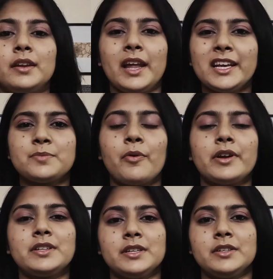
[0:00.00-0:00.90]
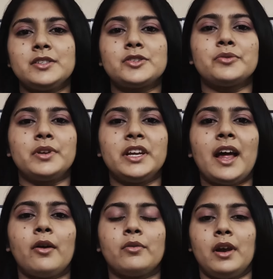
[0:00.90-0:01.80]
The next point is to read
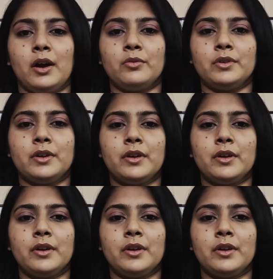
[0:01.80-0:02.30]
out loud.